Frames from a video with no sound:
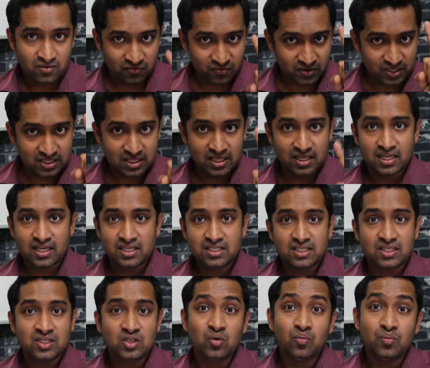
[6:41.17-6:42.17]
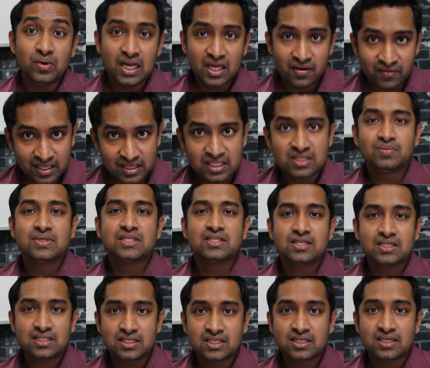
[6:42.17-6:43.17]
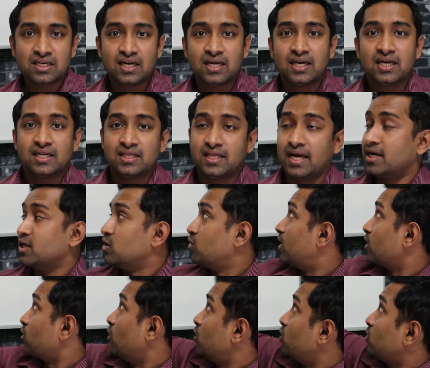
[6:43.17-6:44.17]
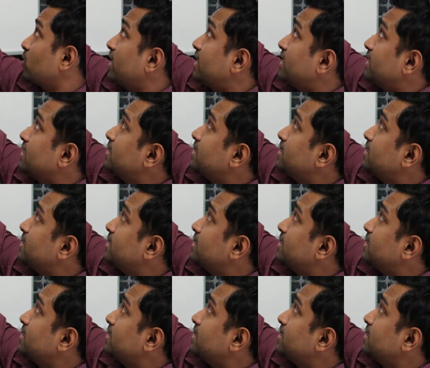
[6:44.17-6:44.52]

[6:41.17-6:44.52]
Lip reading: First thing is, you believing in this business, that you are going to get